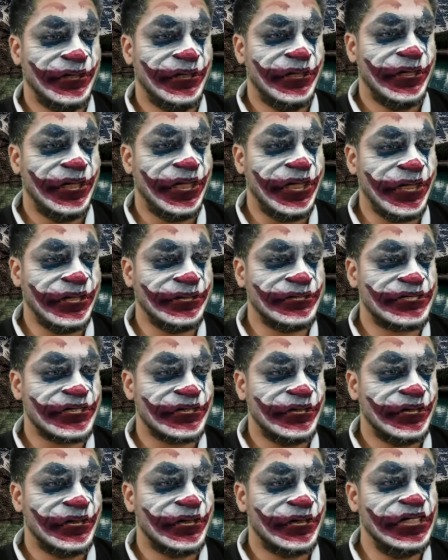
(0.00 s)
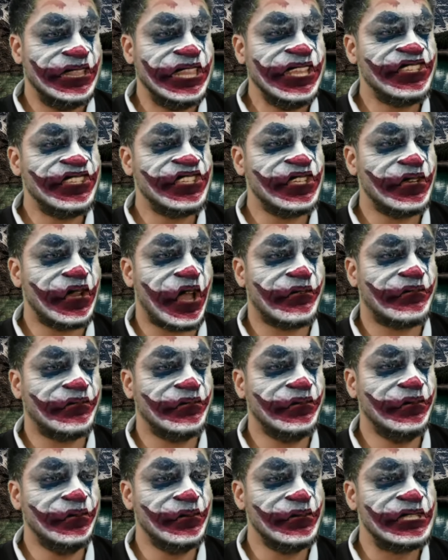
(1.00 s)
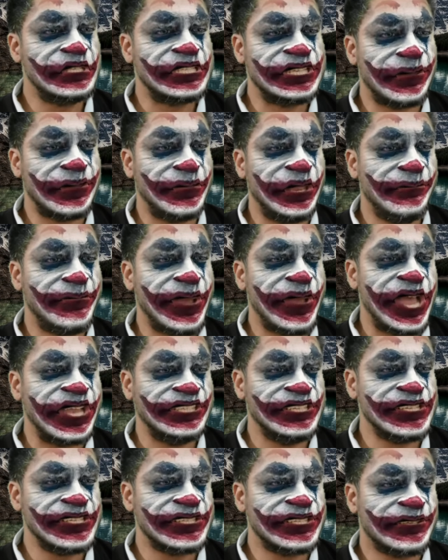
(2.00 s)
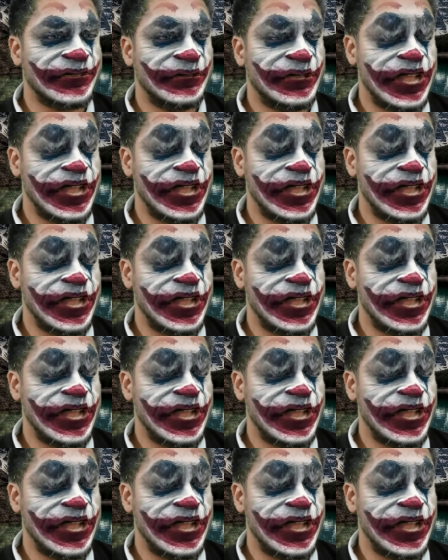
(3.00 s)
and a legion of goose-stepping baddies,